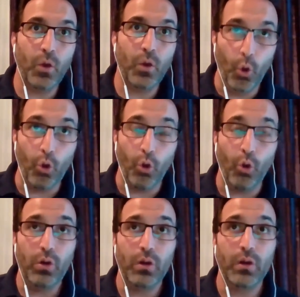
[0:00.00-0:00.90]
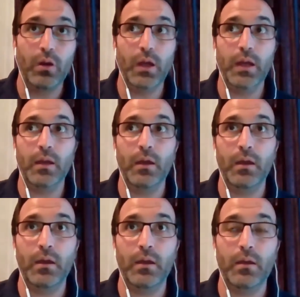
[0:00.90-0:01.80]
or
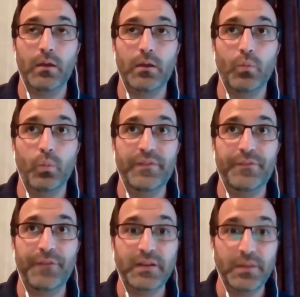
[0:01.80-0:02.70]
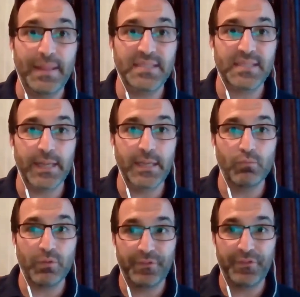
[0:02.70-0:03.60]
uh, we fundamentally
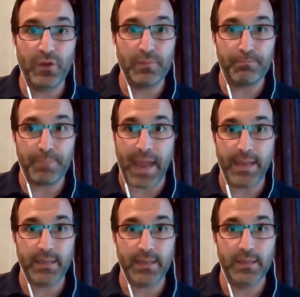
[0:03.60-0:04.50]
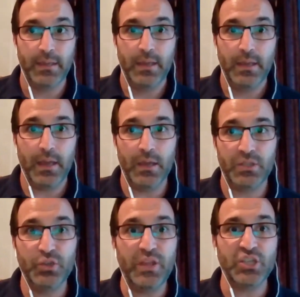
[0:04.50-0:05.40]
refer them back uh,
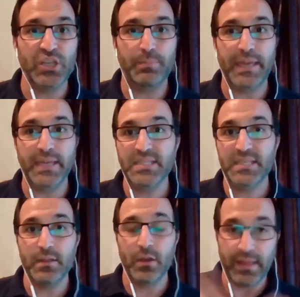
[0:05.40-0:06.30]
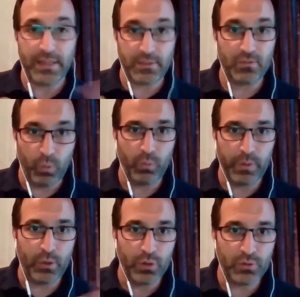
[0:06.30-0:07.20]
to their GP, to, uh, their what
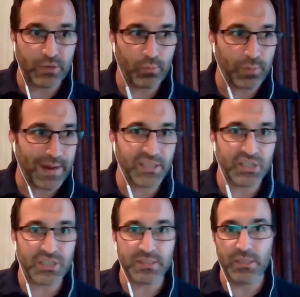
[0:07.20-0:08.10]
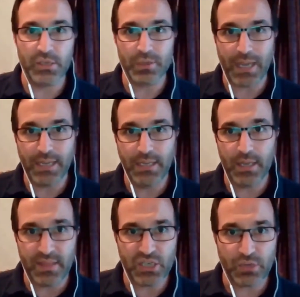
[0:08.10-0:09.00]
we call the general practitioners in the UK,
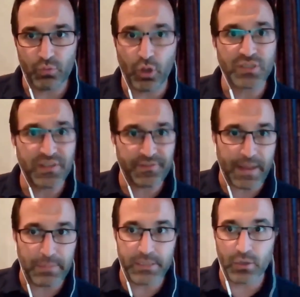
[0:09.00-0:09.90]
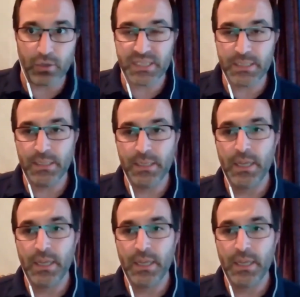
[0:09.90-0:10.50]
uh, their general doctor, family doctor,